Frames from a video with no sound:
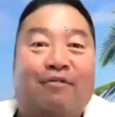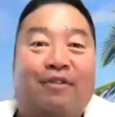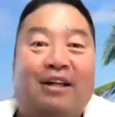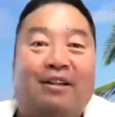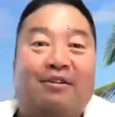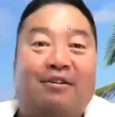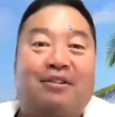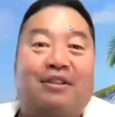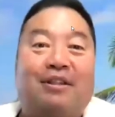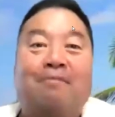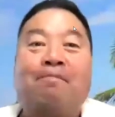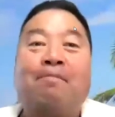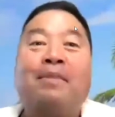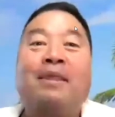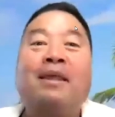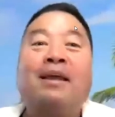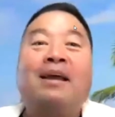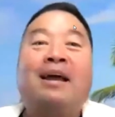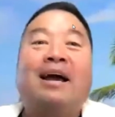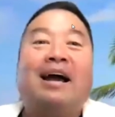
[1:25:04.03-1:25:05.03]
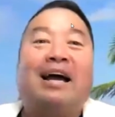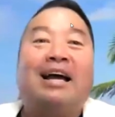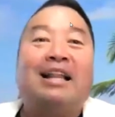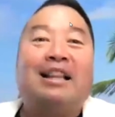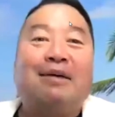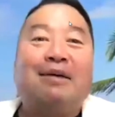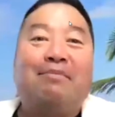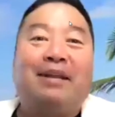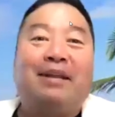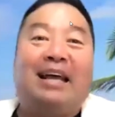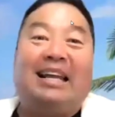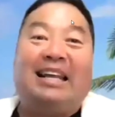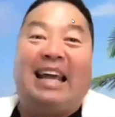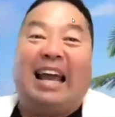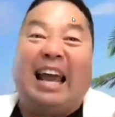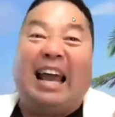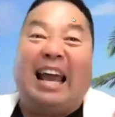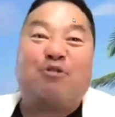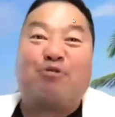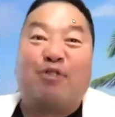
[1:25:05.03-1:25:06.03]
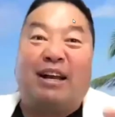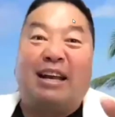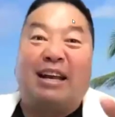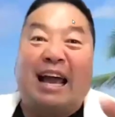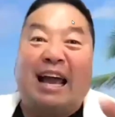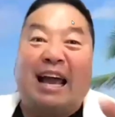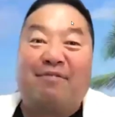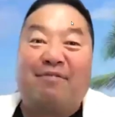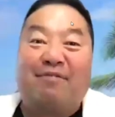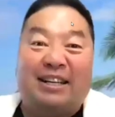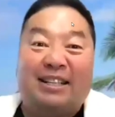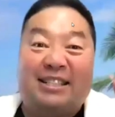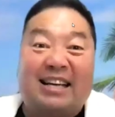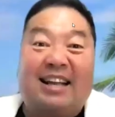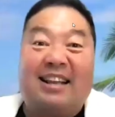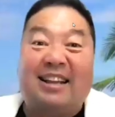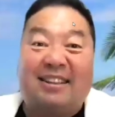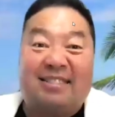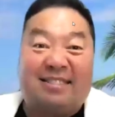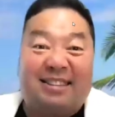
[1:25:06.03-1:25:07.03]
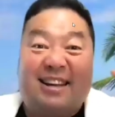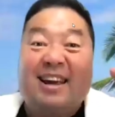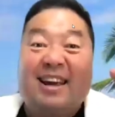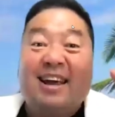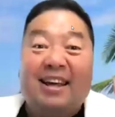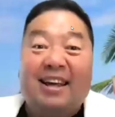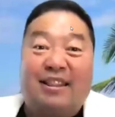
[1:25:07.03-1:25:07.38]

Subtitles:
others. I eliminate hatred, envy, jealousy,